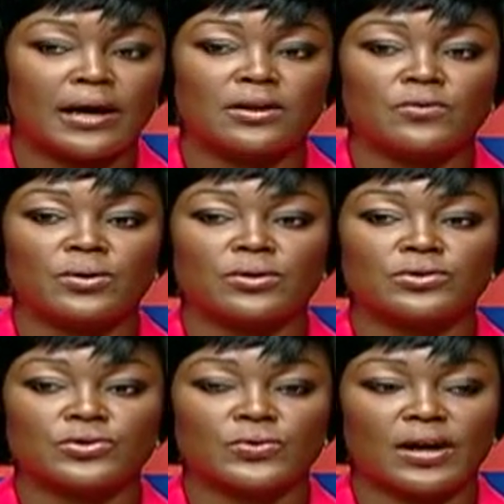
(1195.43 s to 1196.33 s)
and we
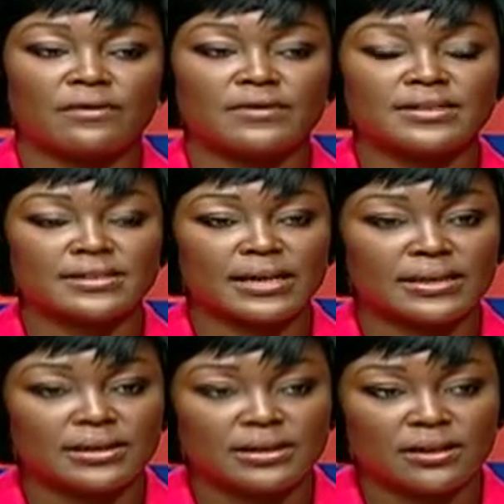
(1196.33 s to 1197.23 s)
also have the
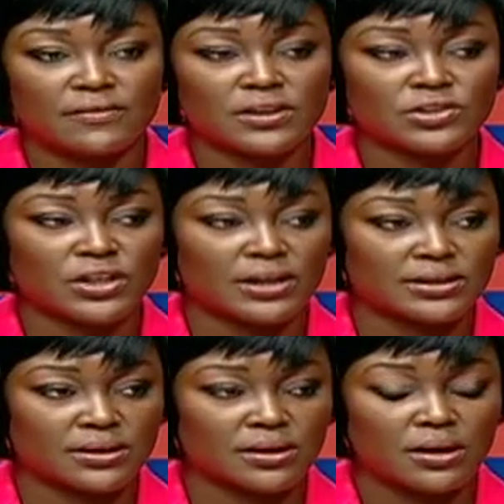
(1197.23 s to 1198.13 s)
Scandinavia
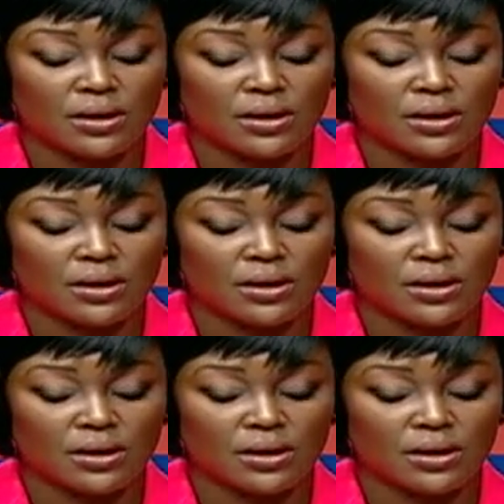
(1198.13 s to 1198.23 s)
Charter